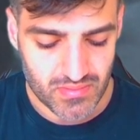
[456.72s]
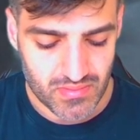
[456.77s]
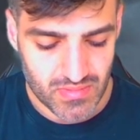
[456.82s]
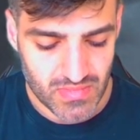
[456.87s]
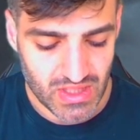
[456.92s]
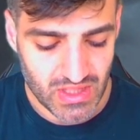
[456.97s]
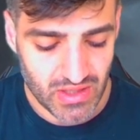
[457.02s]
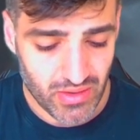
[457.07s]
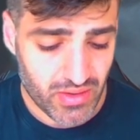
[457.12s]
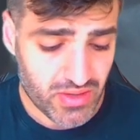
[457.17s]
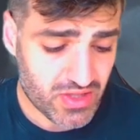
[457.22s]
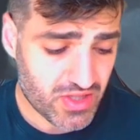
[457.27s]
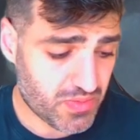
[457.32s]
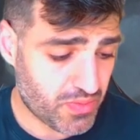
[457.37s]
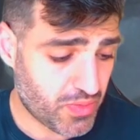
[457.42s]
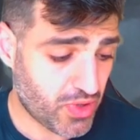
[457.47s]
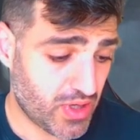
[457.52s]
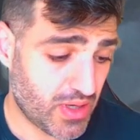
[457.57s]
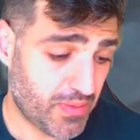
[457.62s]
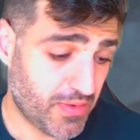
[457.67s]
or just
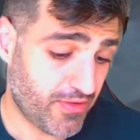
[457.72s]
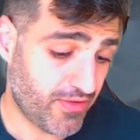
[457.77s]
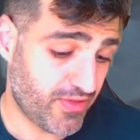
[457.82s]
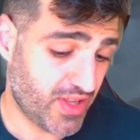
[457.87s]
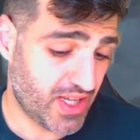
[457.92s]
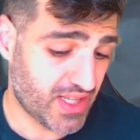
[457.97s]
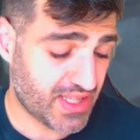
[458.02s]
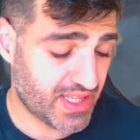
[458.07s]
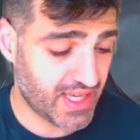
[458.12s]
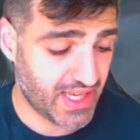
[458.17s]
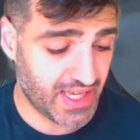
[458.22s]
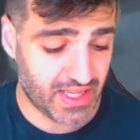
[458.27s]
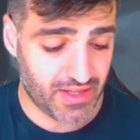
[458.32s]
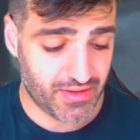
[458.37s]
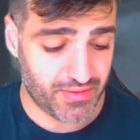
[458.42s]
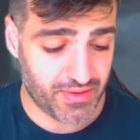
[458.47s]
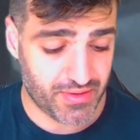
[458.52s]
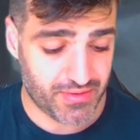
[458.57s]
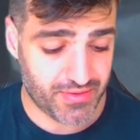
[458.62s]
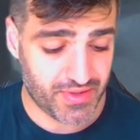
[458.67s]
put up a Floodgate
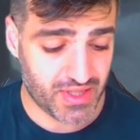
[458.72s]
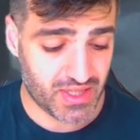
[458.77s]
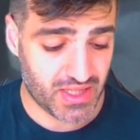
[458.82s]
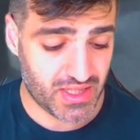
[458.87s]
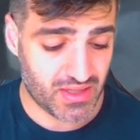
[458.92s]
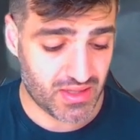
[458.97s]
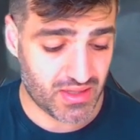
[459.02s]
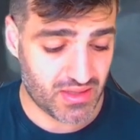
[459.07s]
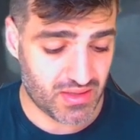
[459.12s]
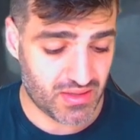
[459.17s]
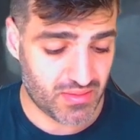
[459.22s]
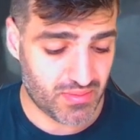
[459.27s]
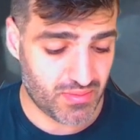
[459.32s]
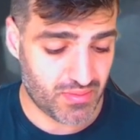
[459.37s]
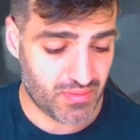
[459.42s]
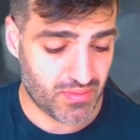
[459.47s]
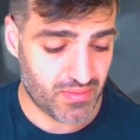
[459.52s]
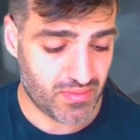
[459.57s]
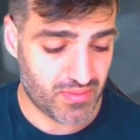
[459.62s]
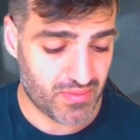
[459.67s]
if you're feeling
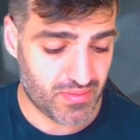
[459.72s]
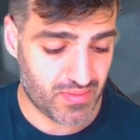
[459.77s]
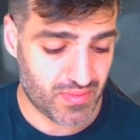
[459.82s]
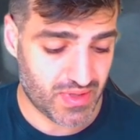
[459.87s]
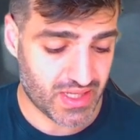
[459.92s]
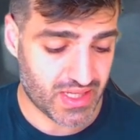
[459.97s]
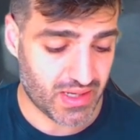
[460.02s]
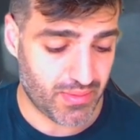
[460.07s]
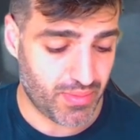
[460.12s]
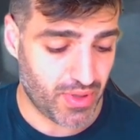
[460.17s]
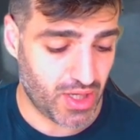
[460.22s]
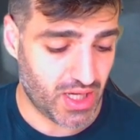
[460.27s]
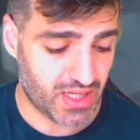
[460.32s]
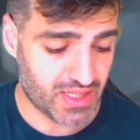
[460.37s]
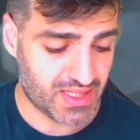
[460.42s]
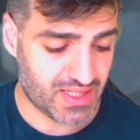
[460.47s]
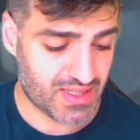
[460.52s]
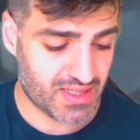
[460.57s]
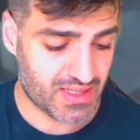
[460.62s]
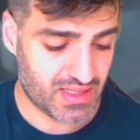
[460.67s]
like a boss.